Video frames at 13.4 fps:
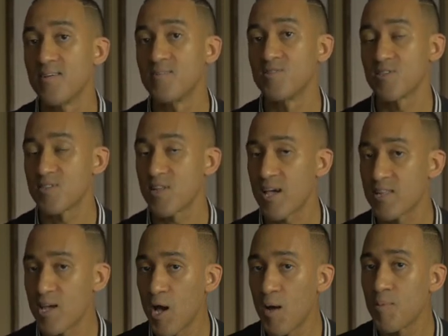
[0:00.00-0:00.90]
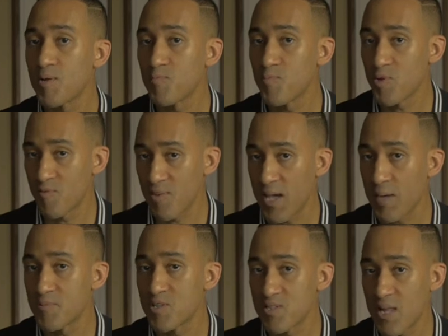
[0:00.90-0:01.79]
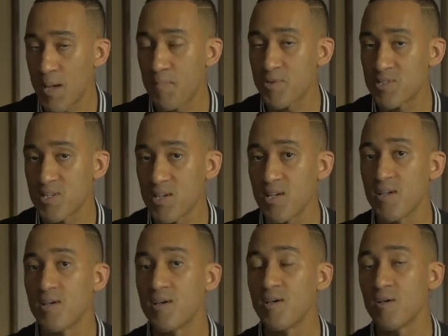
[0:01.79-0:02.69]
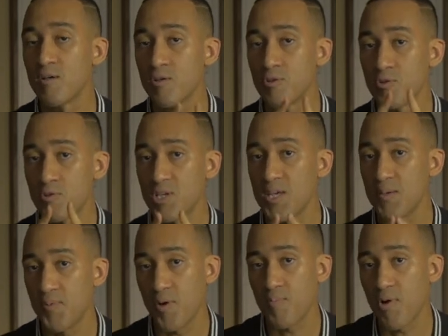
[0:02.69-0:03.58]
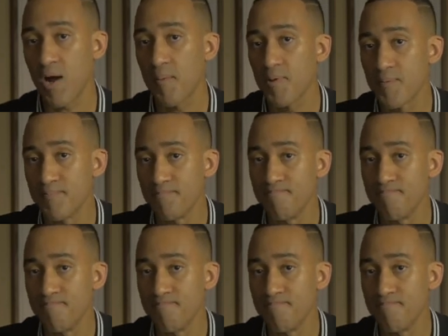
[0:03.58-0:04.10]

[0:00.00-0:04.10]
just like Naaman would have kept his leprosy, you'll keep your problem.